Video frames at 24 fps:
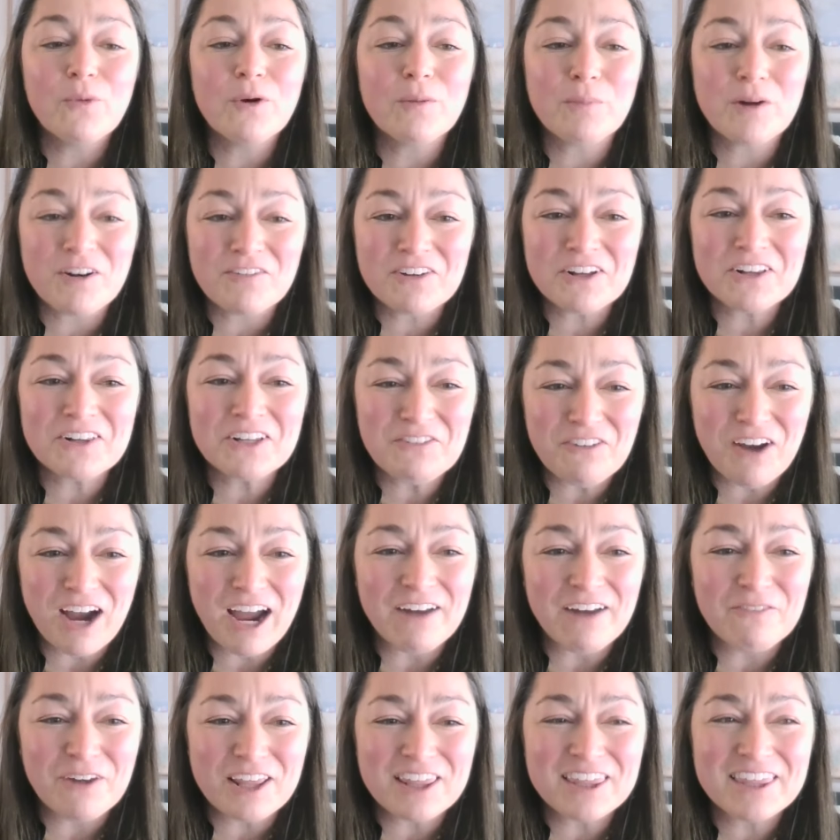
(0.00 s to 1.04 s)
We're perfectly
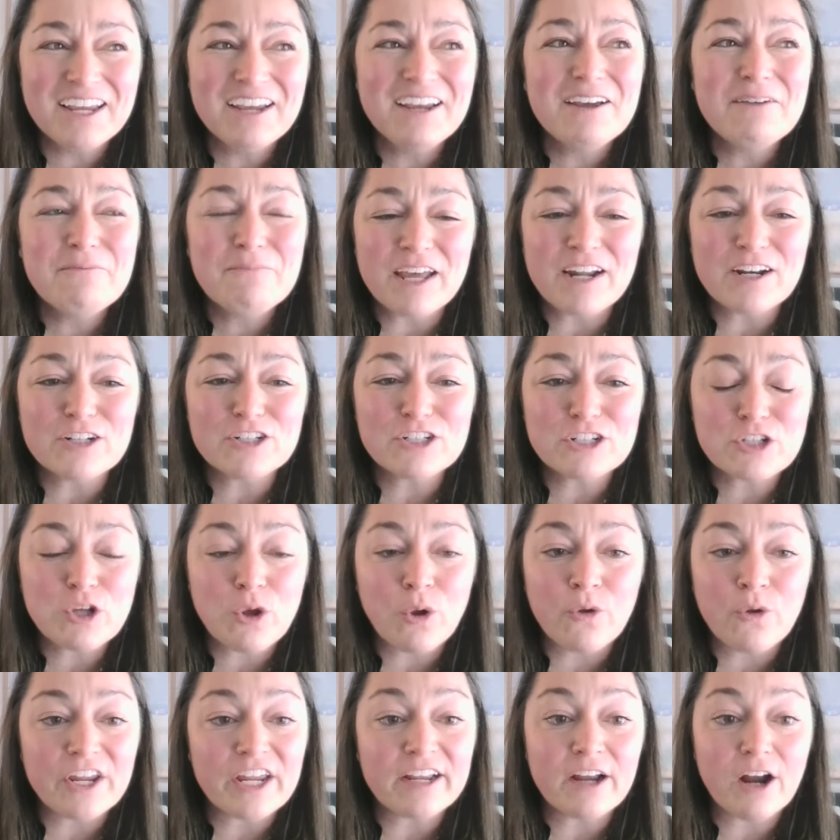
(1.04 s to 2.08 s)
fine with managers
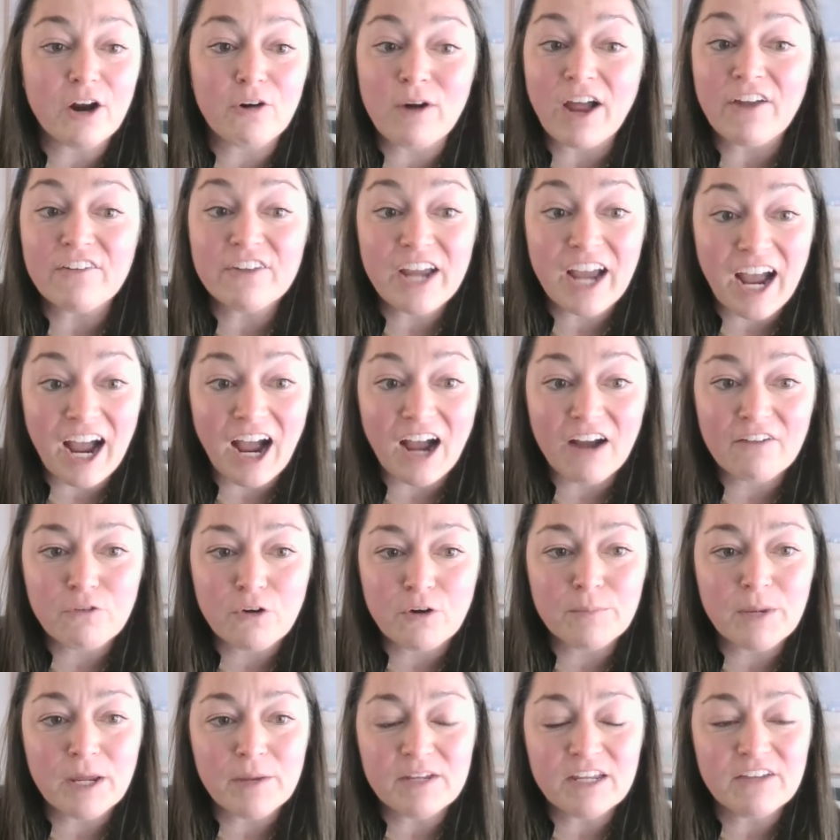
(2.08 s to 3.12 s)
holding around half
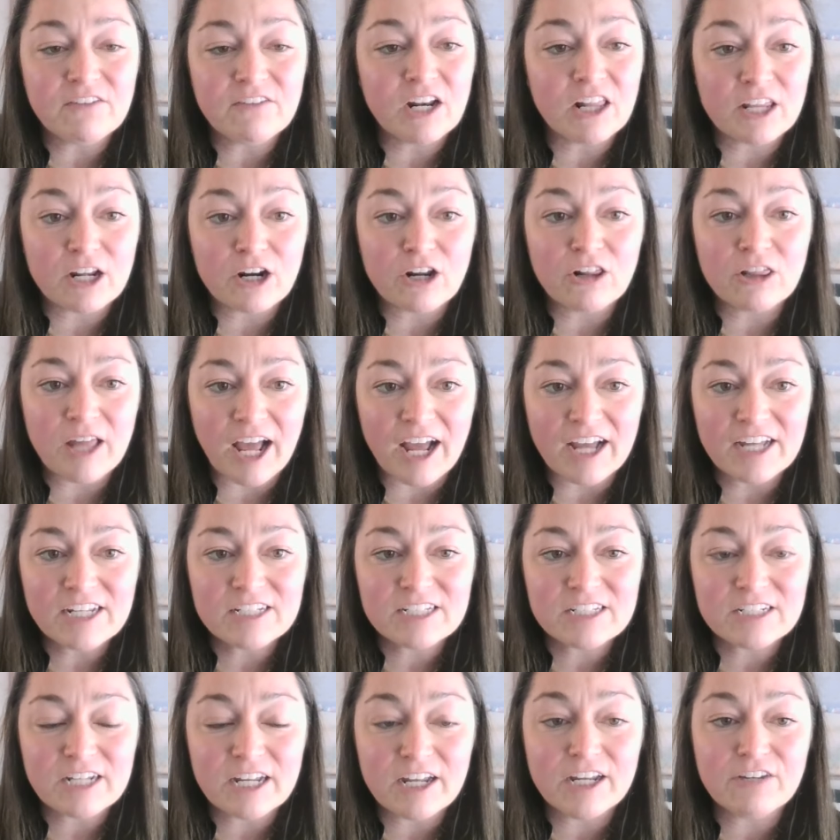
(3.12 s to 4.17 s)
or maybe even a little
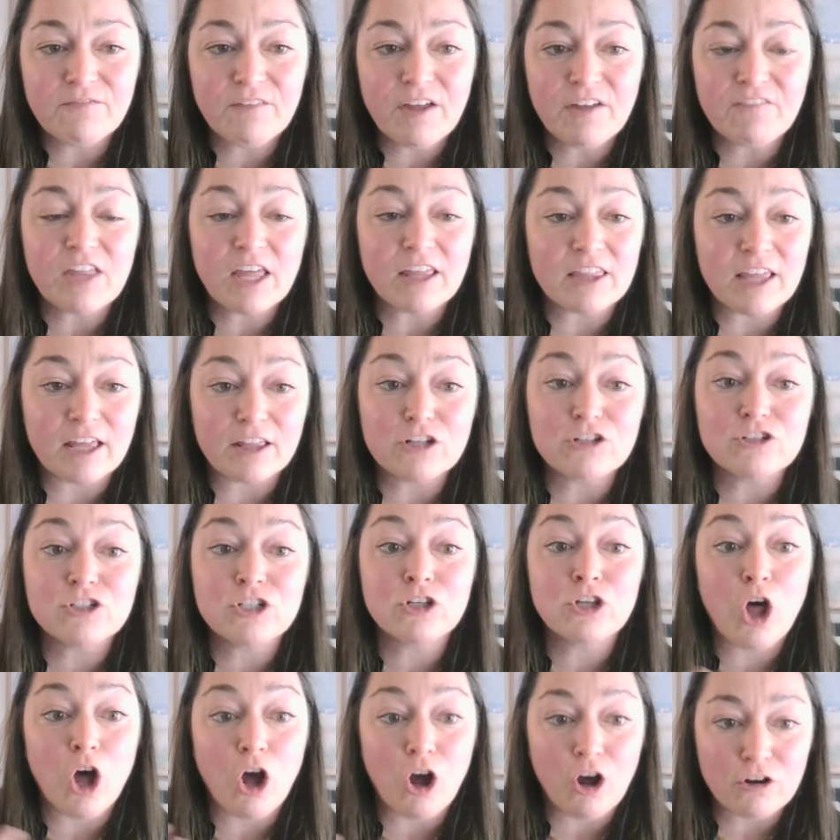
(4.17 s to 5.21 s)
less if they think there's
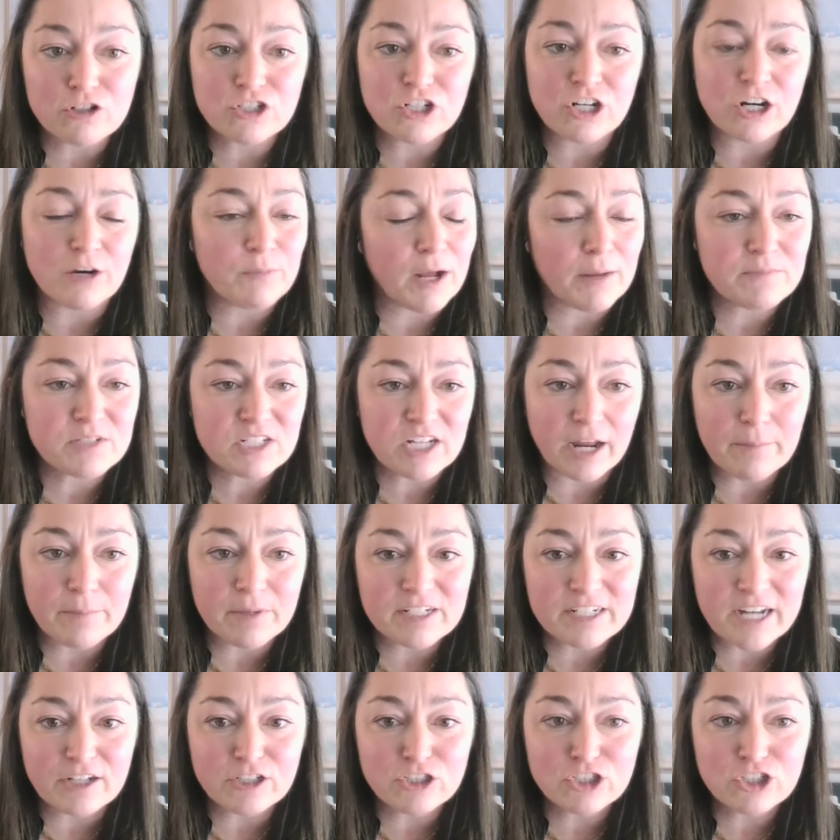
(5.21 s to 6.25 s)
long term upside
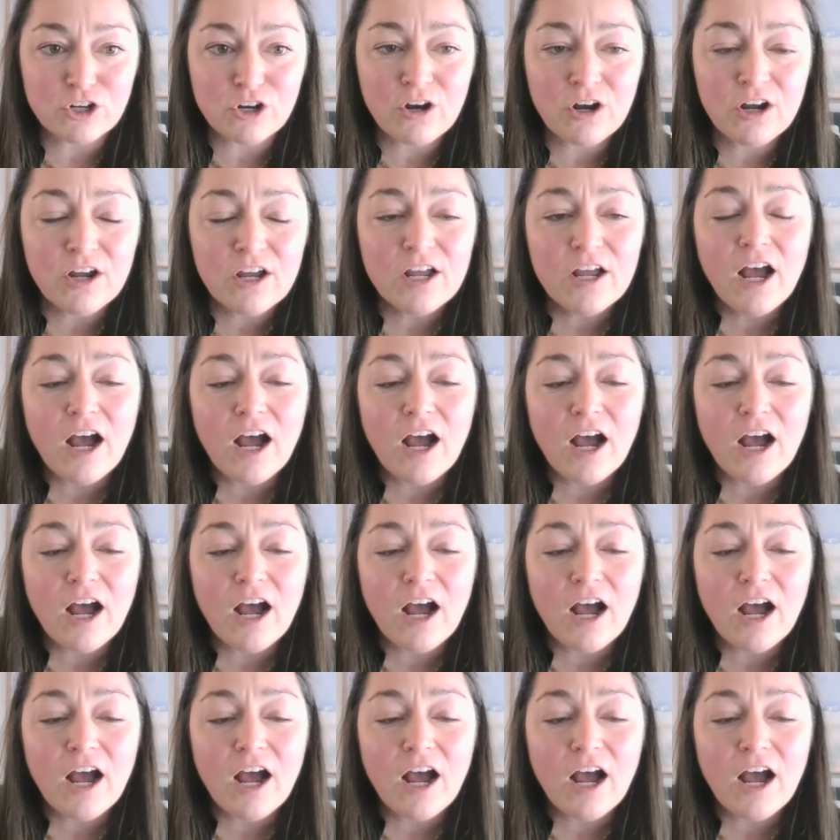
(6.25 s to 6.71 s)
potential.